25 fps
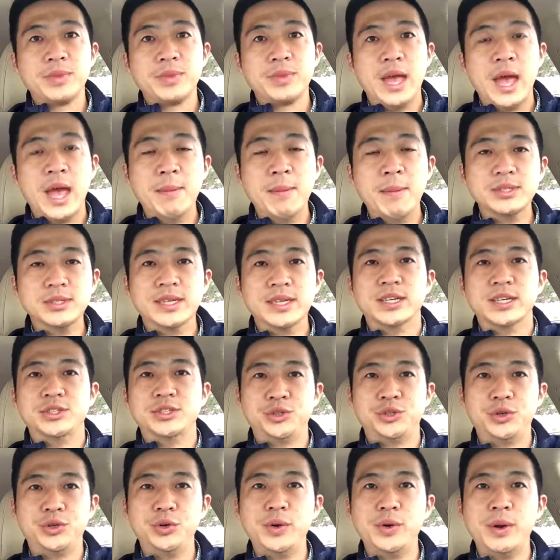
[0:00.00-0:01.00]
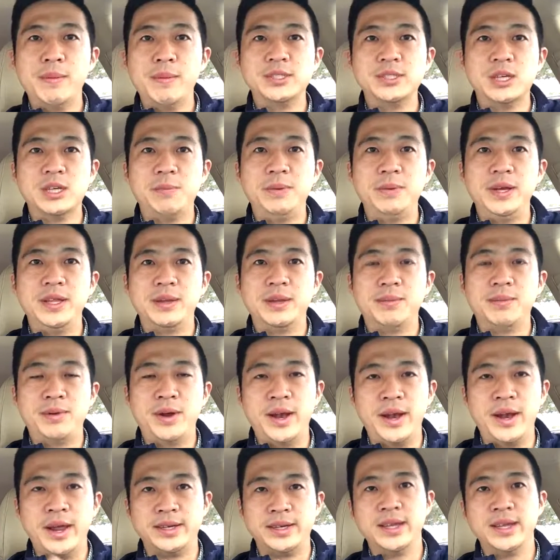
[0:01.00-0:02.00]
Amazon is a true MSRP of the
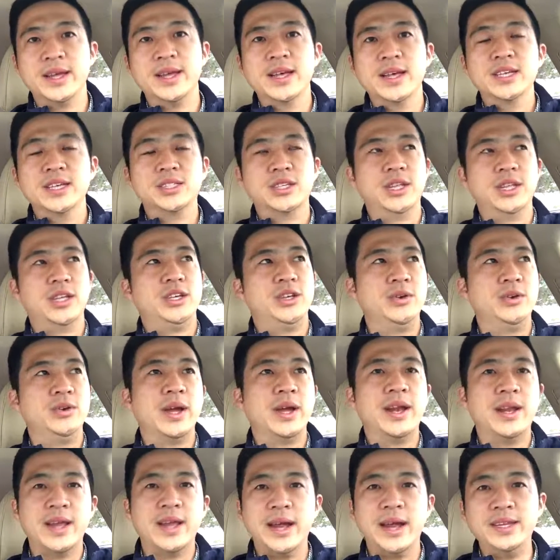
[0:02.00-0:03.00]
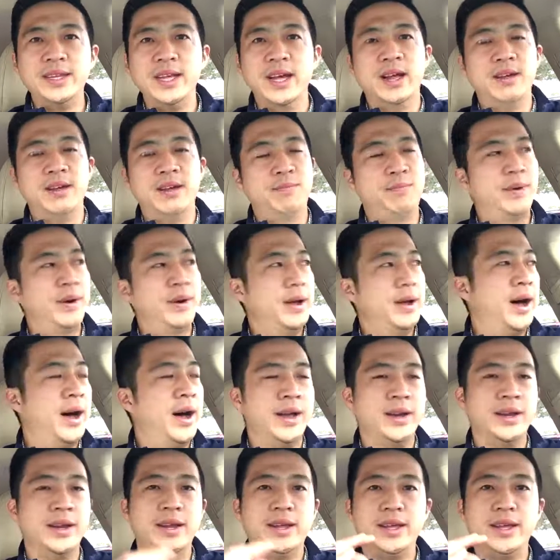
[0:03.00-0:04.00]
product so that you get an idea.
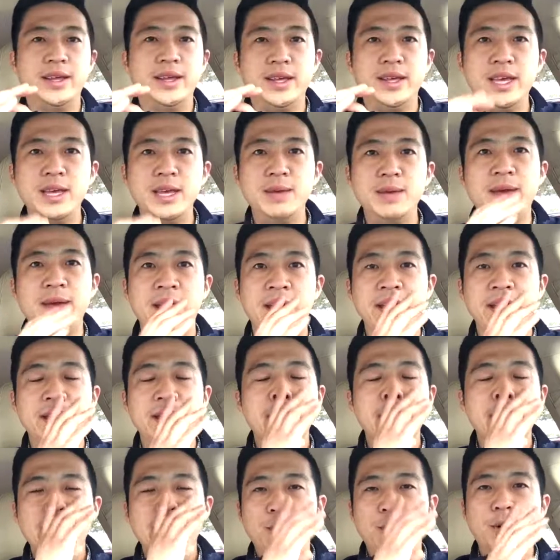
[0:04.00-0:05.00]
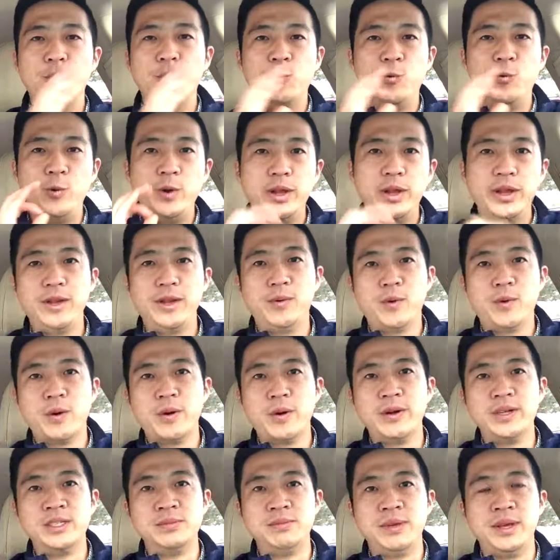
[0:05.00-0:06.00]
On eBay, what really
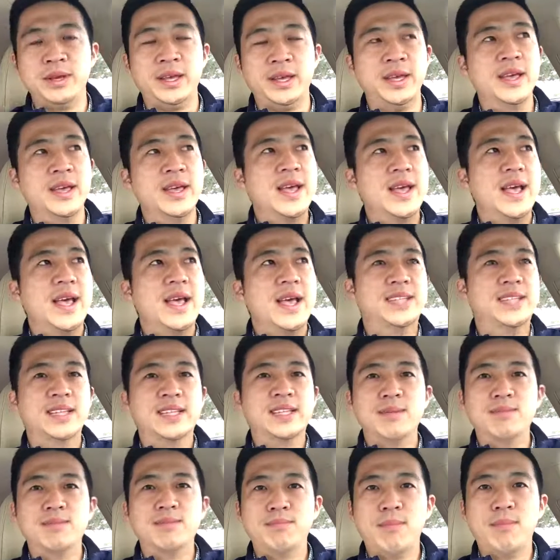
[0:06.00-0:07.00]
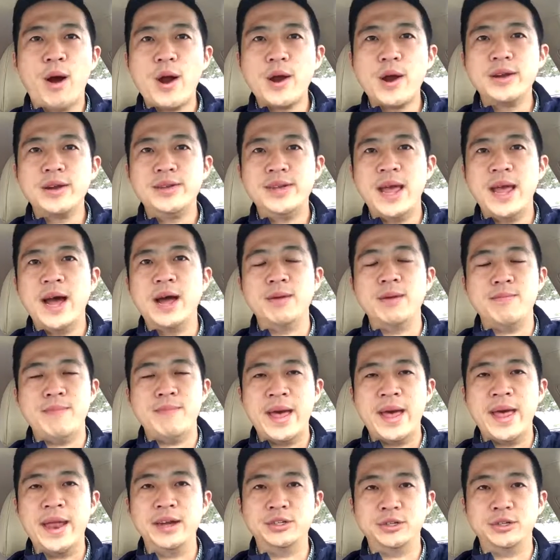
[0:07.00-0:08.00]
worries me is that the markdown
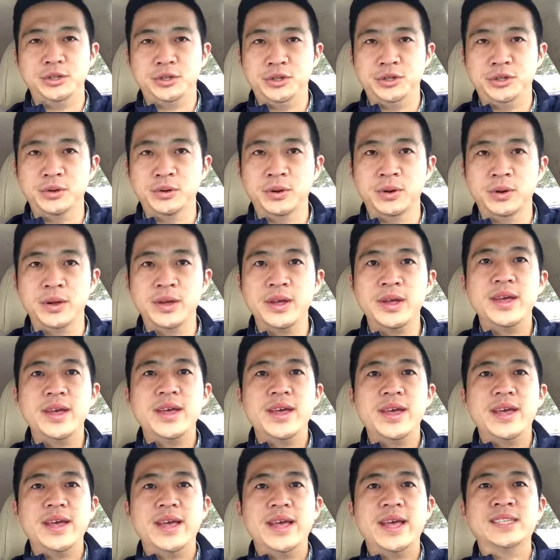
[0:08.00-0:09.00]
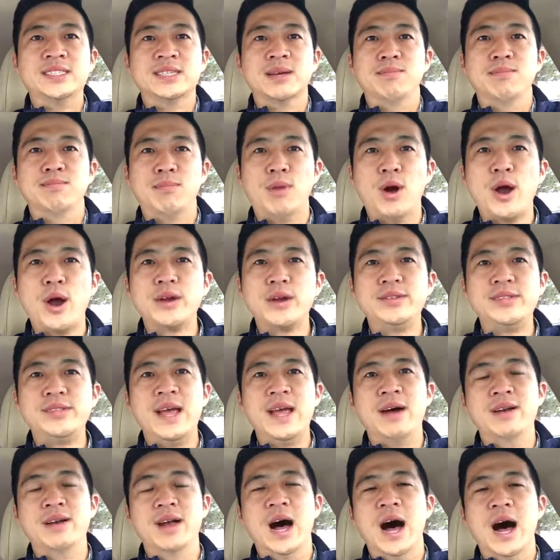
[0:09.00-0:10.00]
manager tool is a
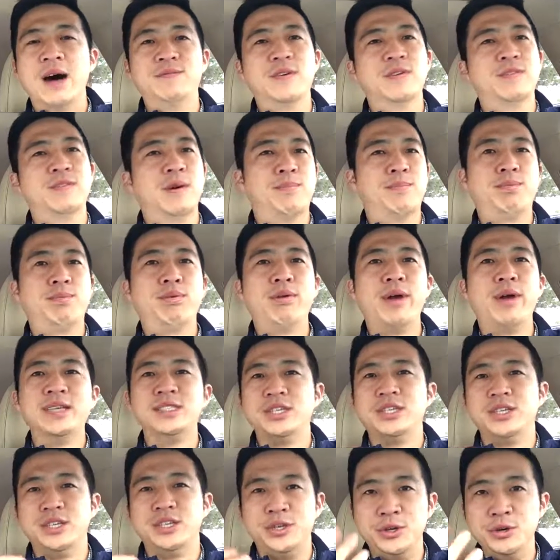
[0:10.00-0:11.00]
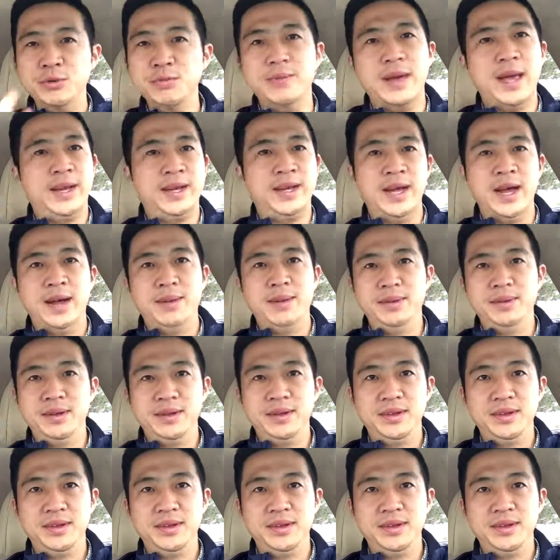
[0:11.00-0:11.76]
markdown off of a price you make up.